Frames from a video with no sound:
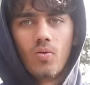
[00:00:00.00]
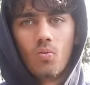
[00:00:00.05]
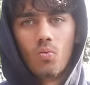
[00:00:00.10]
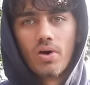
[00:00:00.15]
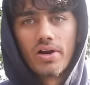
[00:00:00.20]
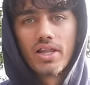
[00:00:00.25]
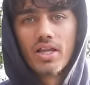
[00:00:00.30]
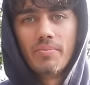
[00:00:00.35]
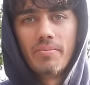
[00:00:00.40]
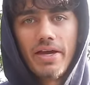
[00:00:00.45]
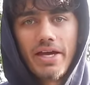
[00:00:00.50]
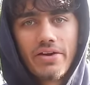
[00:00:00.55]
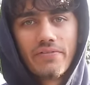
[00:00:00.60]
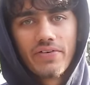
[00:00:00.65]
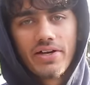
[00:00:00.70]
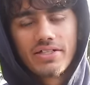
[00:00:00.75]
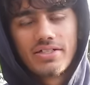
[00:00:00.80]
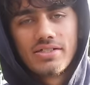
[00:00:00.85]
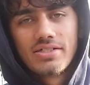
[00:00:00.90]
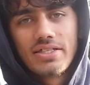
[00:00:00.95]
One of the main
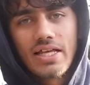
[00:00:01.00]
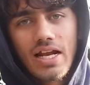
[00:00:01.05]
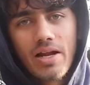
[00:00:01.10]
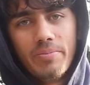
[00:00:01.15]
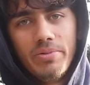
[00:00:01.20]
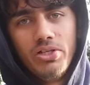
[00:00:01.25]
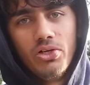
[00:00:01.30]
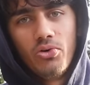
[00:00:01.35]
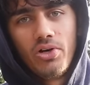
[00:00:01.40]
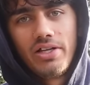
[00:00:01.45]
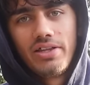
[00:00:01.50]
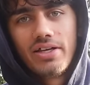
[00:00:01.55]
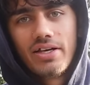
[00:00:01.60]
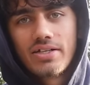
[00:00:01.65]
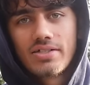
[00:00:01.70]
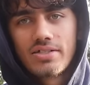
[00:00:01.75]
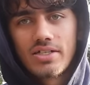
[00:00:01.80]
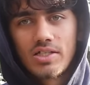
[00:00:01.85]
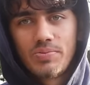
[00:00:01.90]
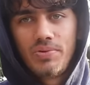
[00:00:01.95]
reasons that I'm doing
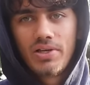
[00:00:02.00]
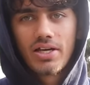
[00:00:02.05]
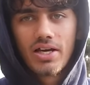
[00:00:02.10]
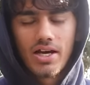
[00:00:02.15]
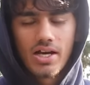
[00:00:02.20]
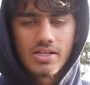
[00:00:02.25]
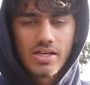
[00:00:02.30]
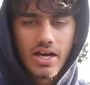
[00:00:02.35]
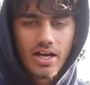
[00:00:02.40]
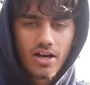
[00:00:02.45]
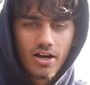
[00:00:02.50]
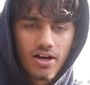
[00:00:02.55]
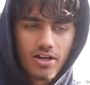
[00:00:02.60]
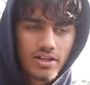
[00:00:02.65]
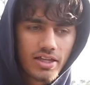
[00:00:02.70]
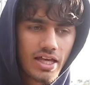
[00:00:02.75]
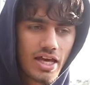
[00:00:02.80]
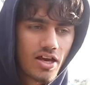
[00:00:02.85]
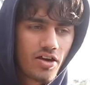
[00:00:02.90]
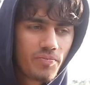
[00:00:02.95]
this is because I
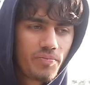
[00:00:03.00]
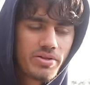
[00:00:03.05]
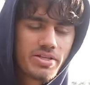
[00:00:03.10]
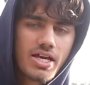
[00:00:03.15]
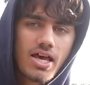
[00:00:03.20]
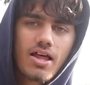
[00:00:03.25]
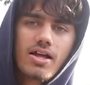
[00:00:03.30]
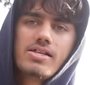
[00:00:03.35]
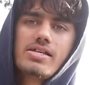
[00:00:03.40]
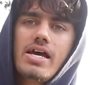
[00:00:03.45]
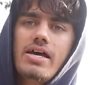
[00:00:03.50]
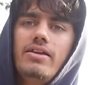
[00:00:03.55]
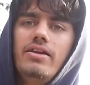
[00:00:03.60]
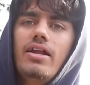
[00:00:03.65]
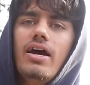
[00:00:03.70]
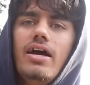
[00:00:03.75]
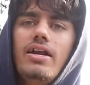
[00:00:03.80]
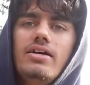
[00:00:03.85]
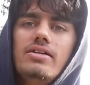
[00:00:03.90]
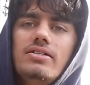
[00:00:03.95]
currently have patella
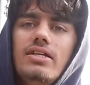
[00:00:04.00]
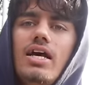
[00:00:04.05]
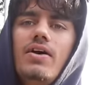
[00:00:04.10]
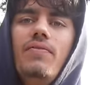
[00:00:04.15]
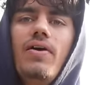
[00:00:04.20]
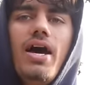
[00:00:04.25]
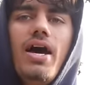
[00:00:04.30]
tendonitis and I've